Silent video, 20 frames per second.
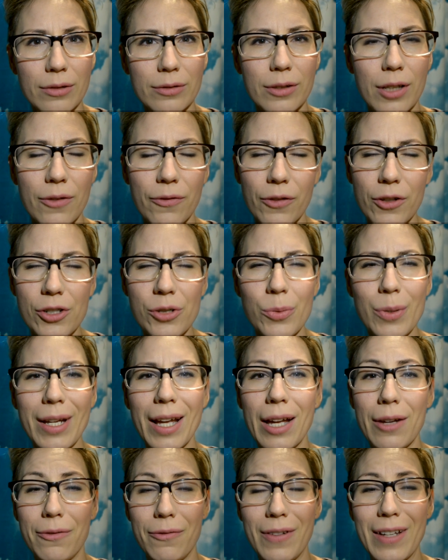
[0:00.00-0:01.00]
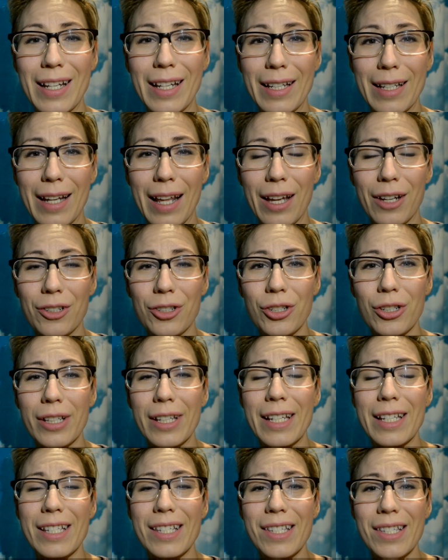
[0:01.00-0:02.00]
the first week I fit in
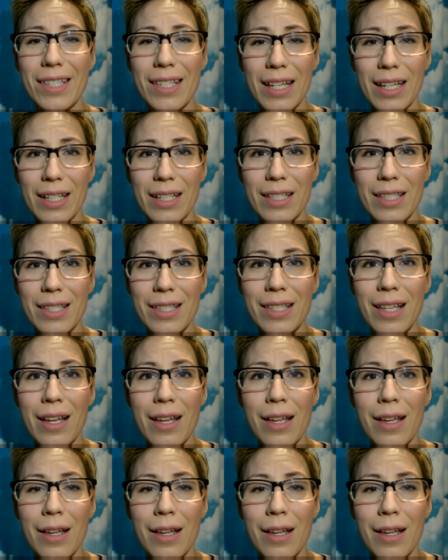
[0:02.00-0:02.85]
actually six